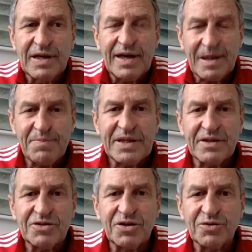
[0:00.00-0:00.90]
And they beat
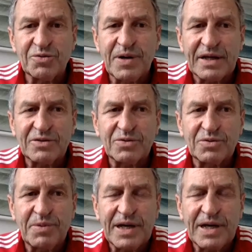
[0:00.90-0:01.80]
the Junior All Blacks, All
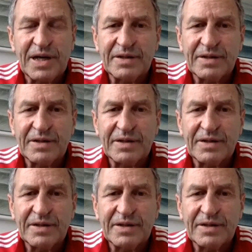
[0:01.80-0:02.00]
Japan.